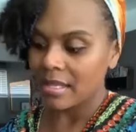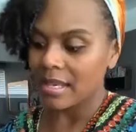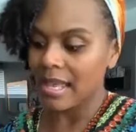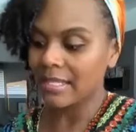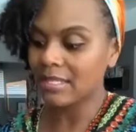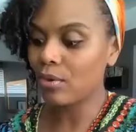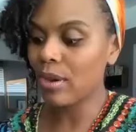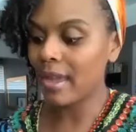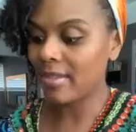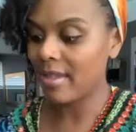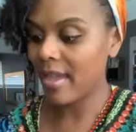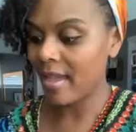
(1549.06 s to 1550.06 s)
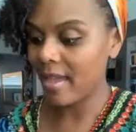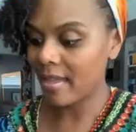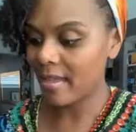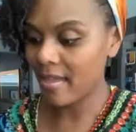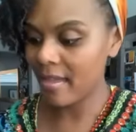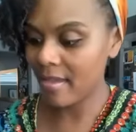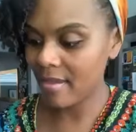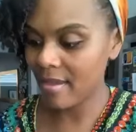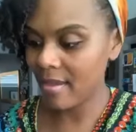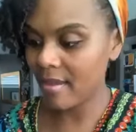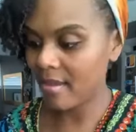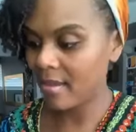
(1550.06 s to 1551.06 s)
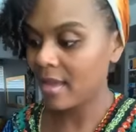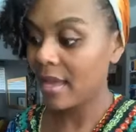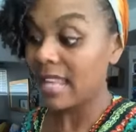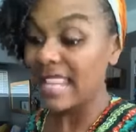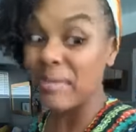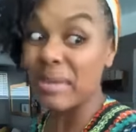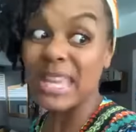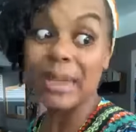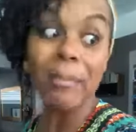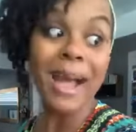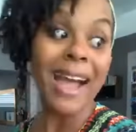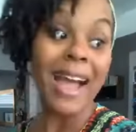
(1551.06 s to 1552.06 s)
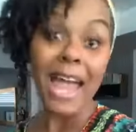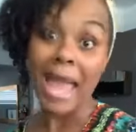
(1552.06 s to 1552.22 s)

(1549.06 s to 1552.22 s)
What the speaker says: Like so, like that. Yeah, yeah. Let me get my